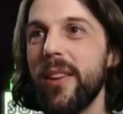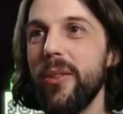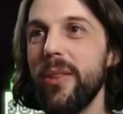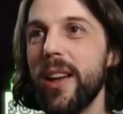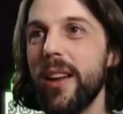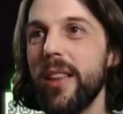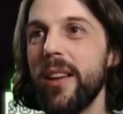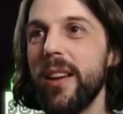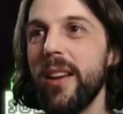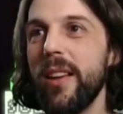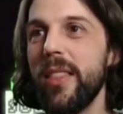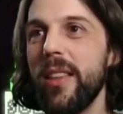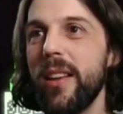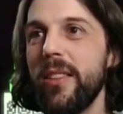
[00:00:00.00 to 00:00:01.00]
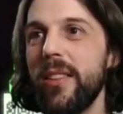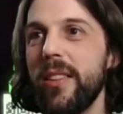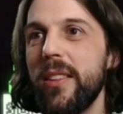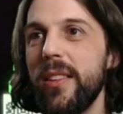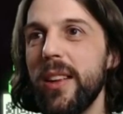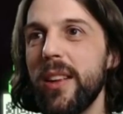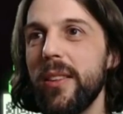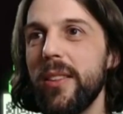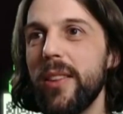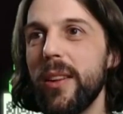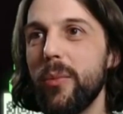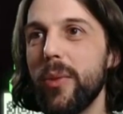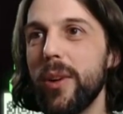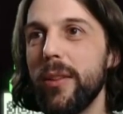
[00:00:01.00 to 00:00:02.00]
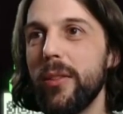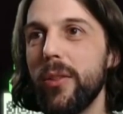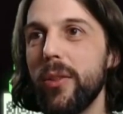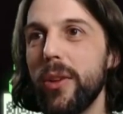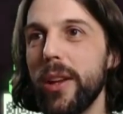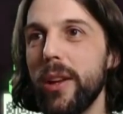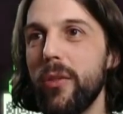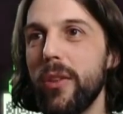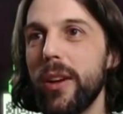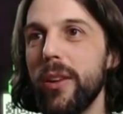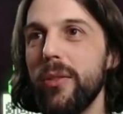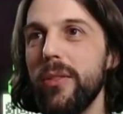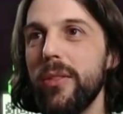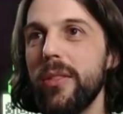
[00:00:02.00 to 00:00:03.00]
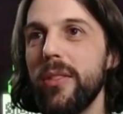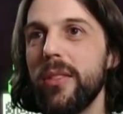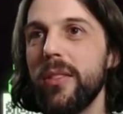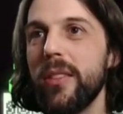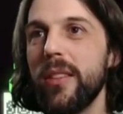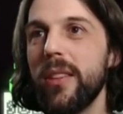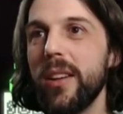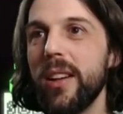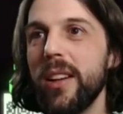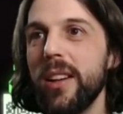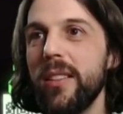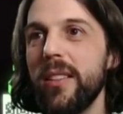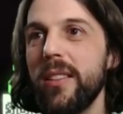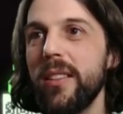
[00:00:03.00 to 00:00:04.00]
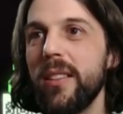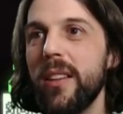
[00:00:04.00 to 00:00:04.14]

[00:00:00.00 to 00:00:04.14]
Oh yeah, there's still someone going around, I guess.